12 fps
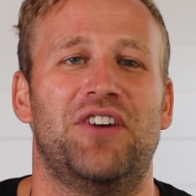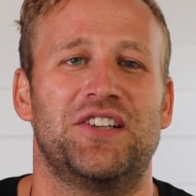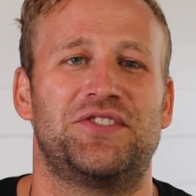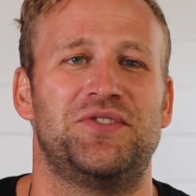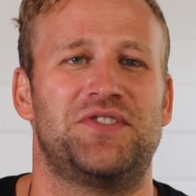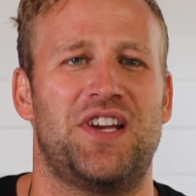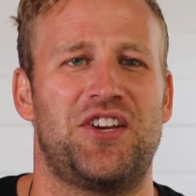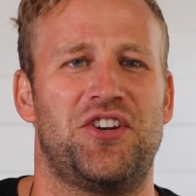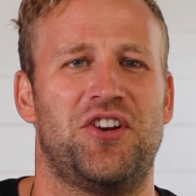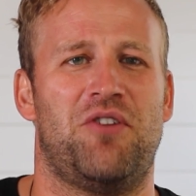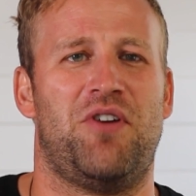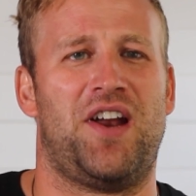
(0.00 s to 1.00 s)
us who say, you
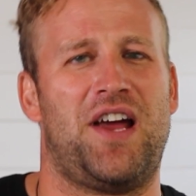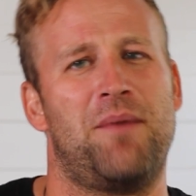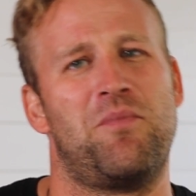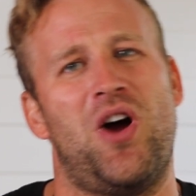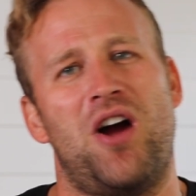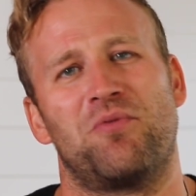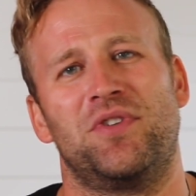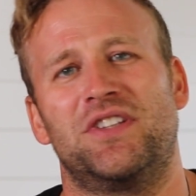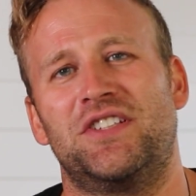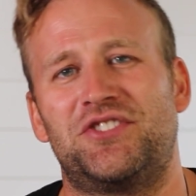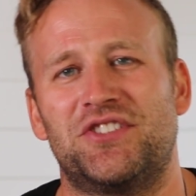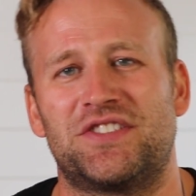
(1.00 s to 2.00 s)
know what, I'm not
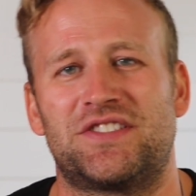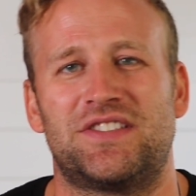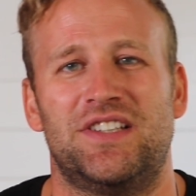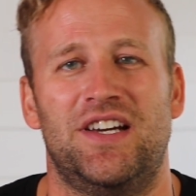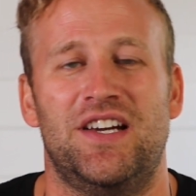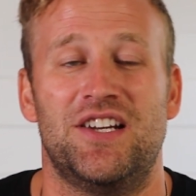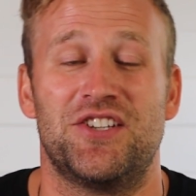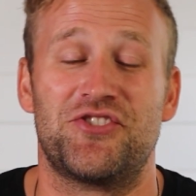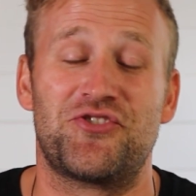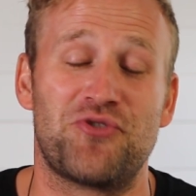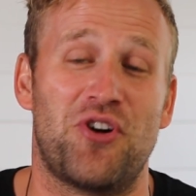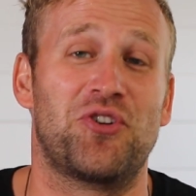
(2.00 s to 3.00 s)
religious,
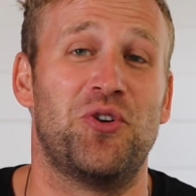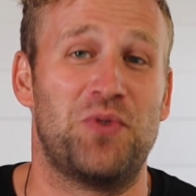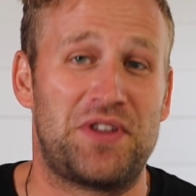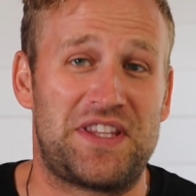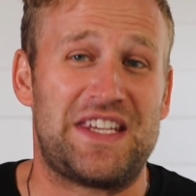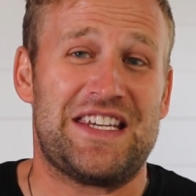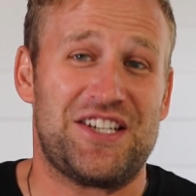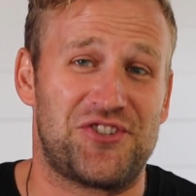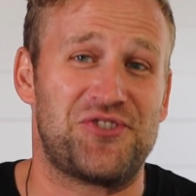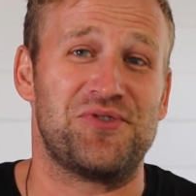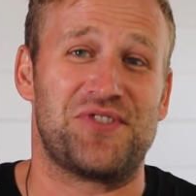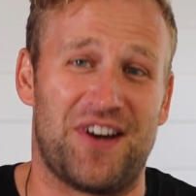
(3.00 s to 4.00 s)
struggle with the
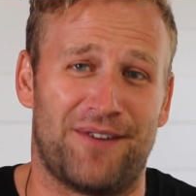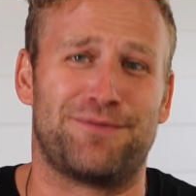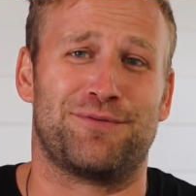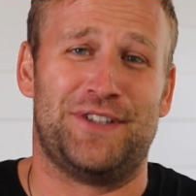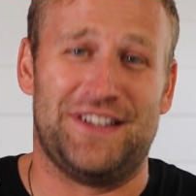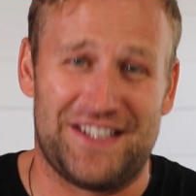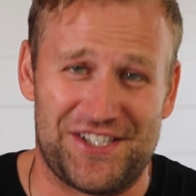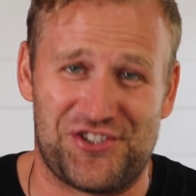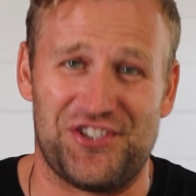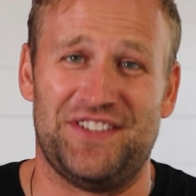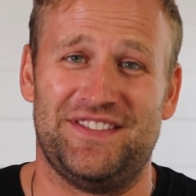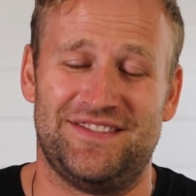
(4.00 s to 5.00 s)
issues of
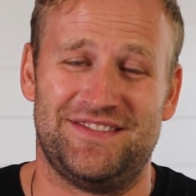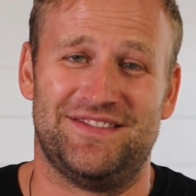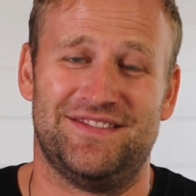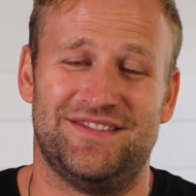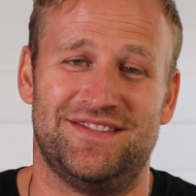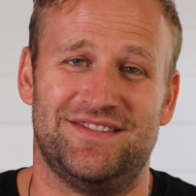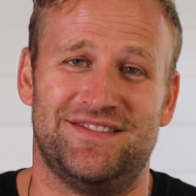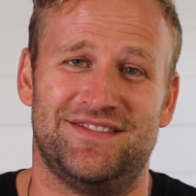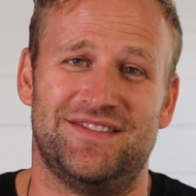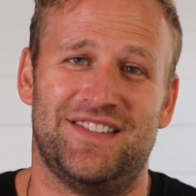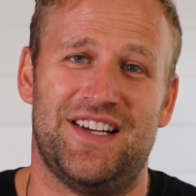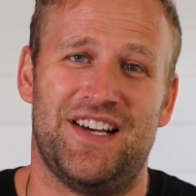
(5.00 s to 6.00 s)
religion.
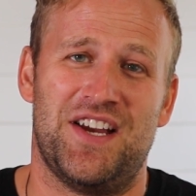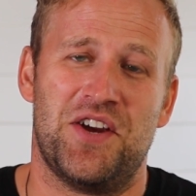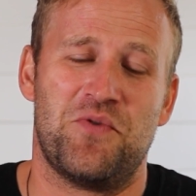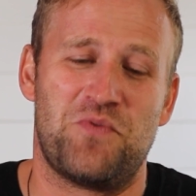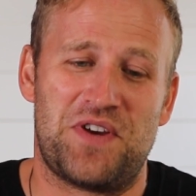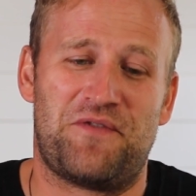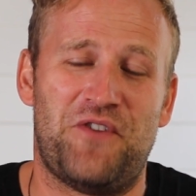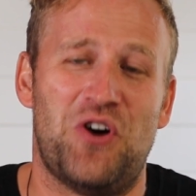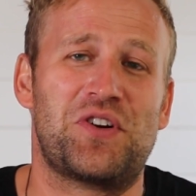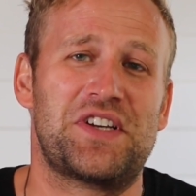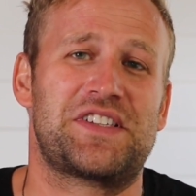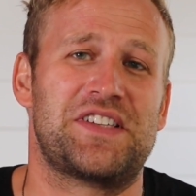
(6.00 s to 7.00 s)
We
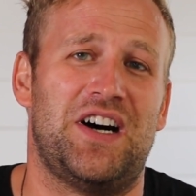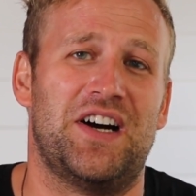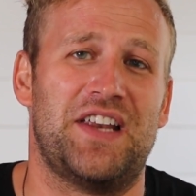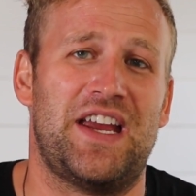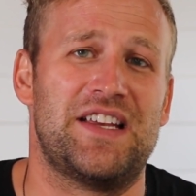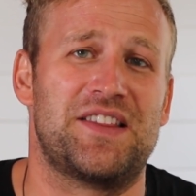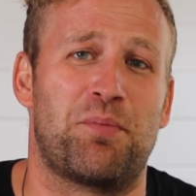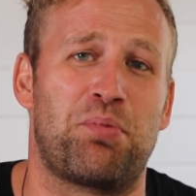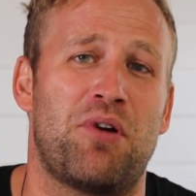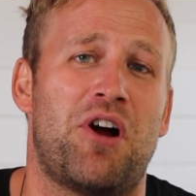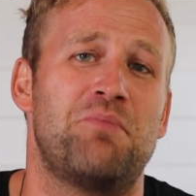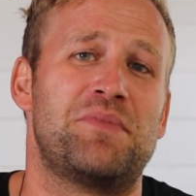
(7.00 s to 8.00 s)
focus on, hey, the
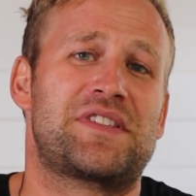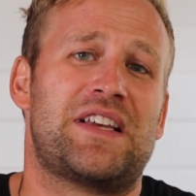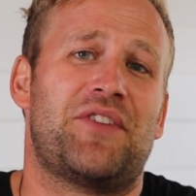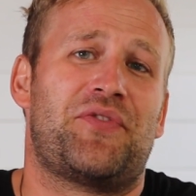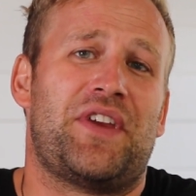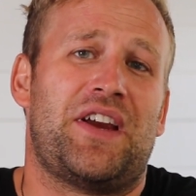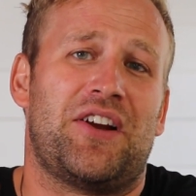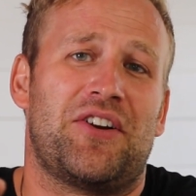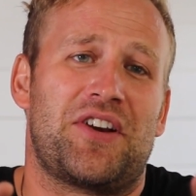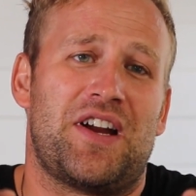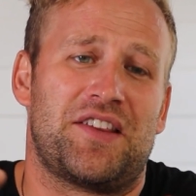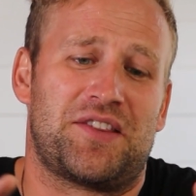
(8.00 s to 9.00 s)
problem is out there,
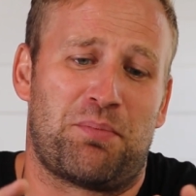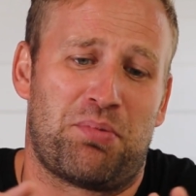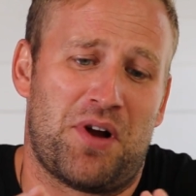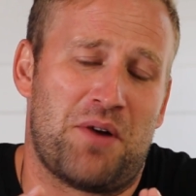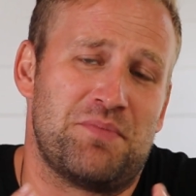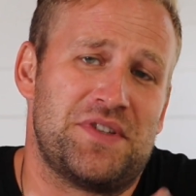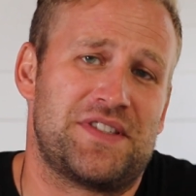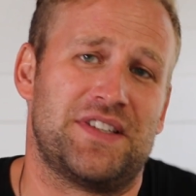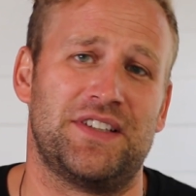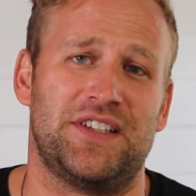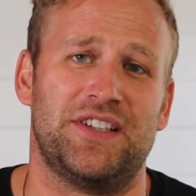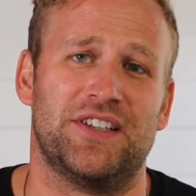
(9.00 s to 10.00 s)
not the problem is
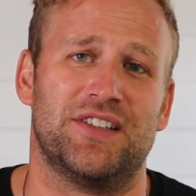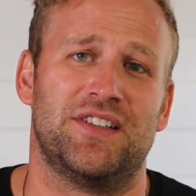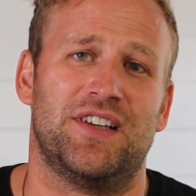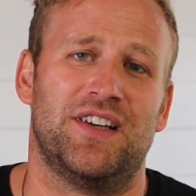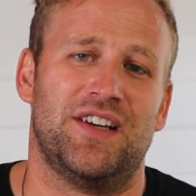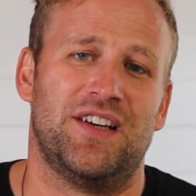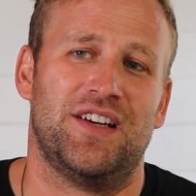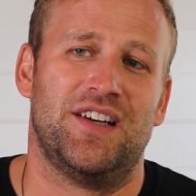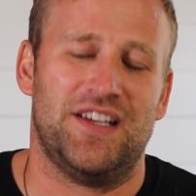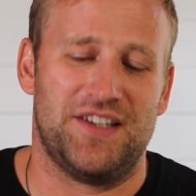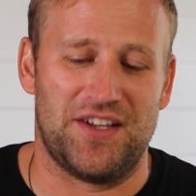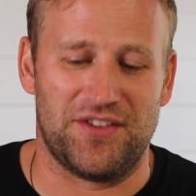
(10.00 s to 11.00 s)
in here.
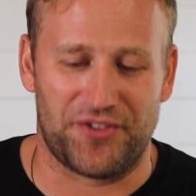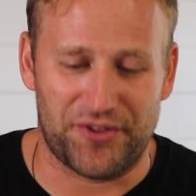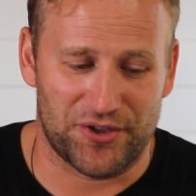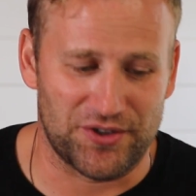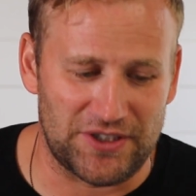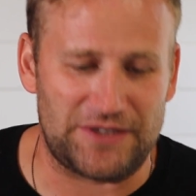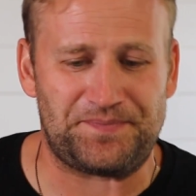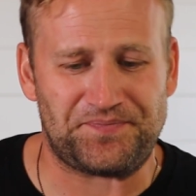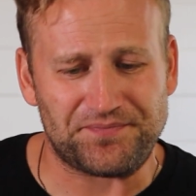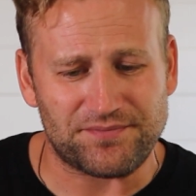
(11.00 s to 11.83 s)
And then thirdly,